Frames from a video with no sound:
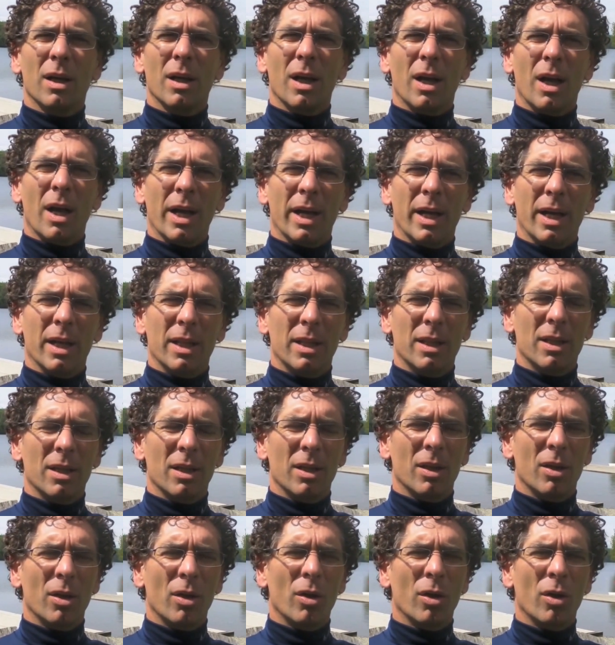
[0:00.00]
I get
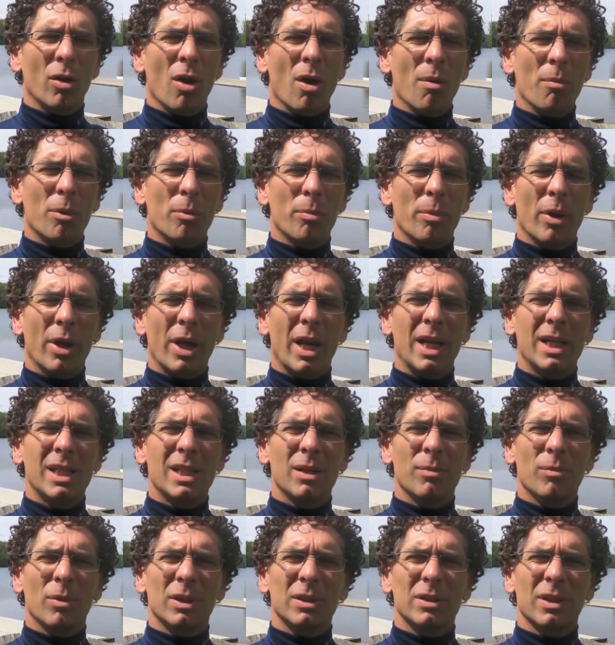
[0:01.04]
the ergometer about
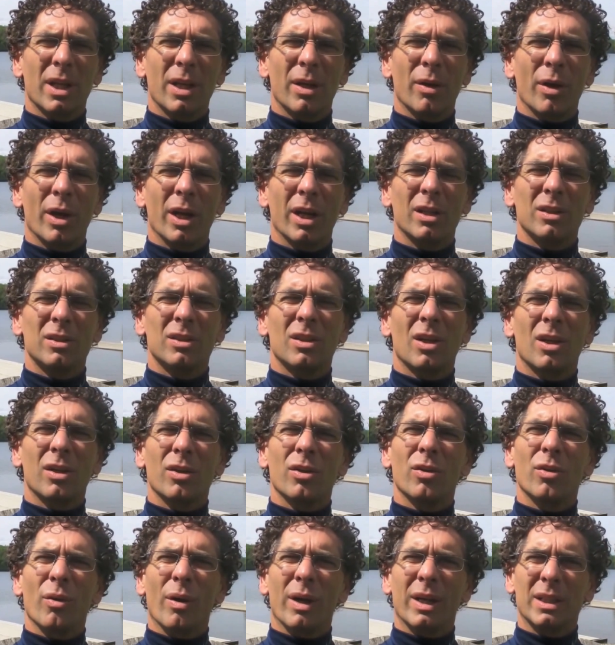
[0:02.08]
18 months later and I could start
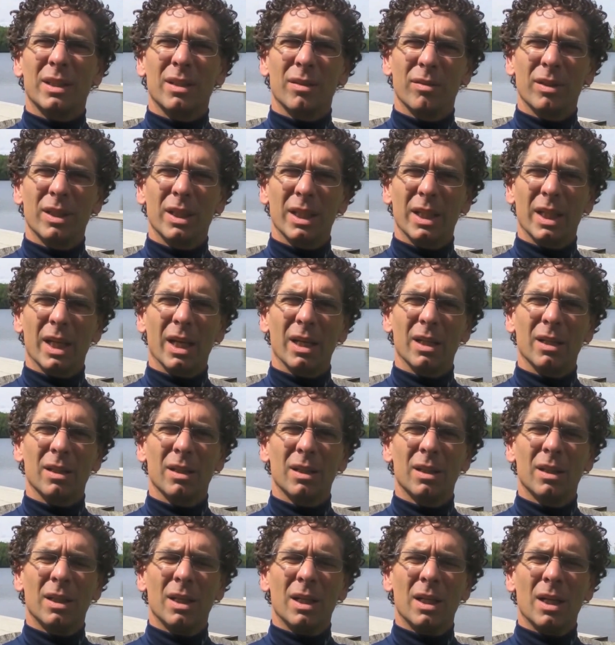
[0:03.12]
to do activity again.
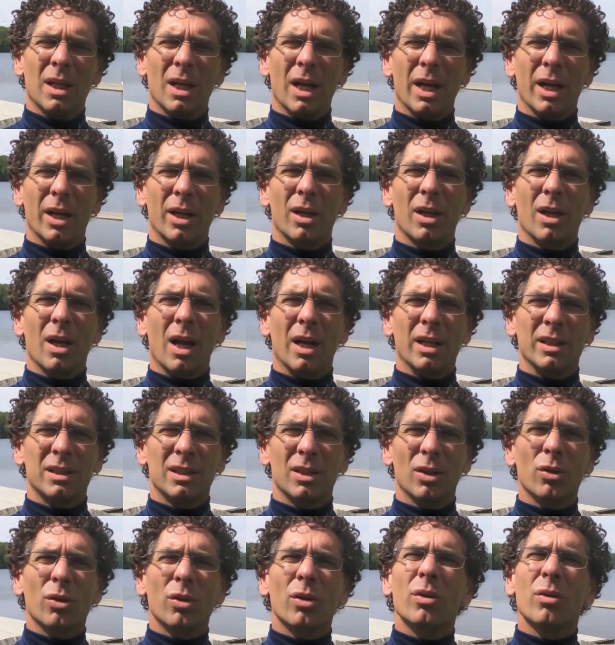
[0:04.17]
I
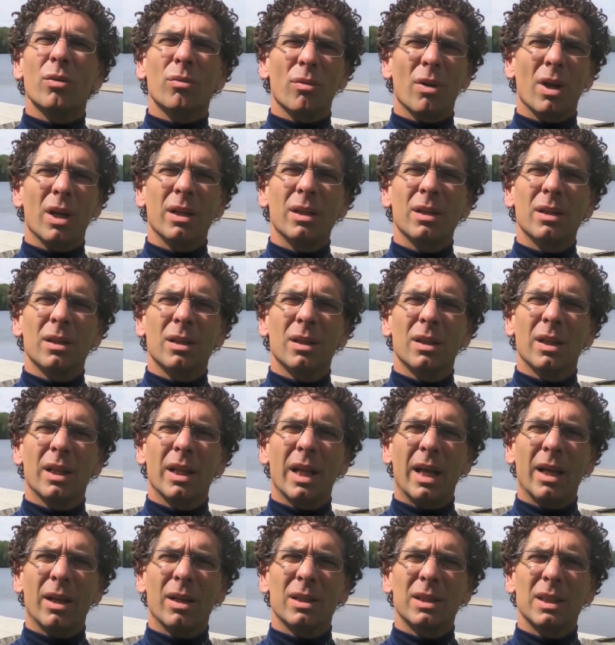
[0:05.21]
still couldn't run.
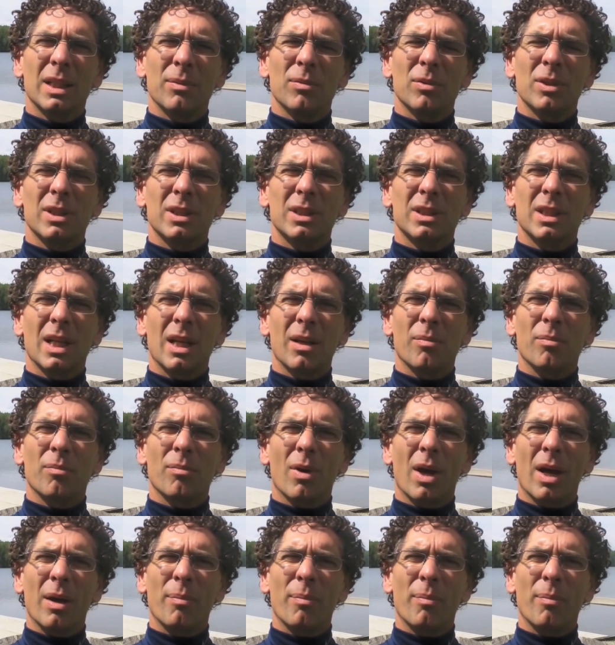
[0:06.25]
That seemed to set my